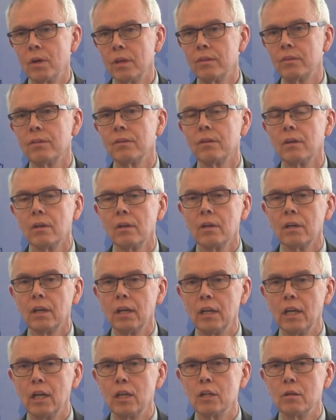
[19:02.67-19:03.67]
with
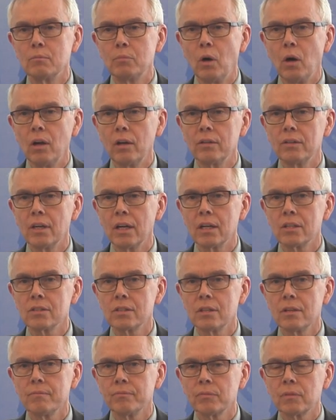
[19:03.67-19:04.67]
Canadian
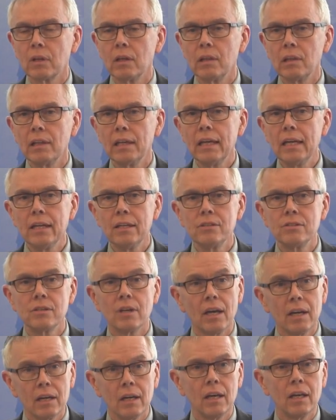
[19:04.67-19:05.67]
politics
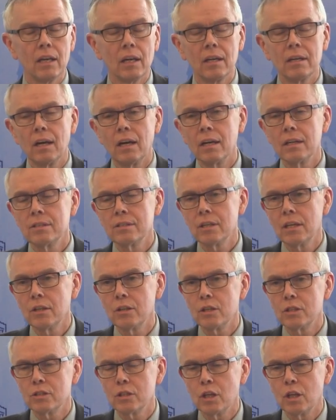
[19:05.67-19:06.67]
leads, and, and I, I say
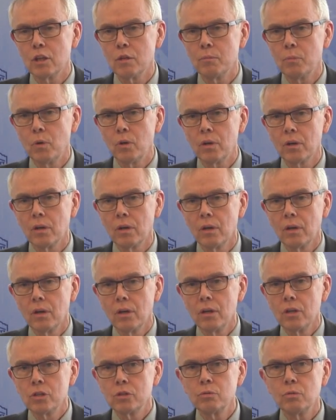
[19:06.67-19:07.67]
this in the book,
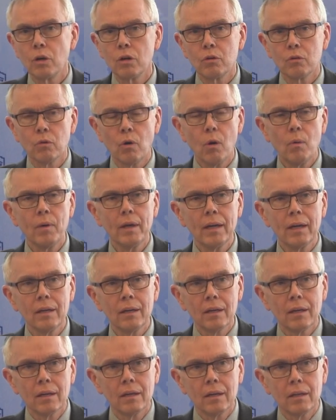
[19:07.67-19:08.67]
to a
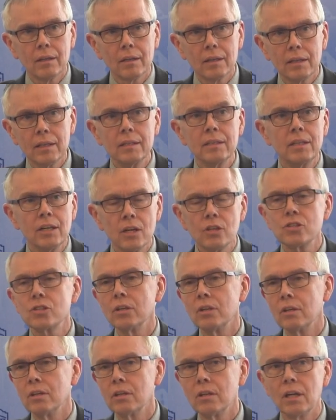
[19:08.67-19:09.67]
growing
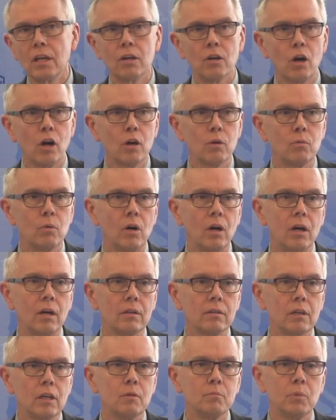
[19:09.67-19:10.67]
condition in
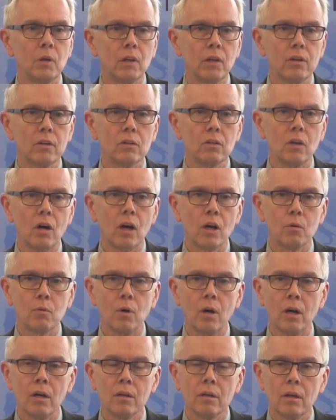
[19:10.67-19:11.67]
Ottawa, in political
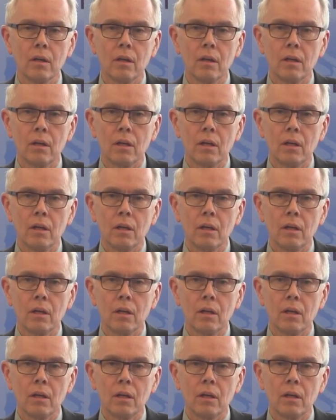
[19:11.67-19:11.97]
Ottawa,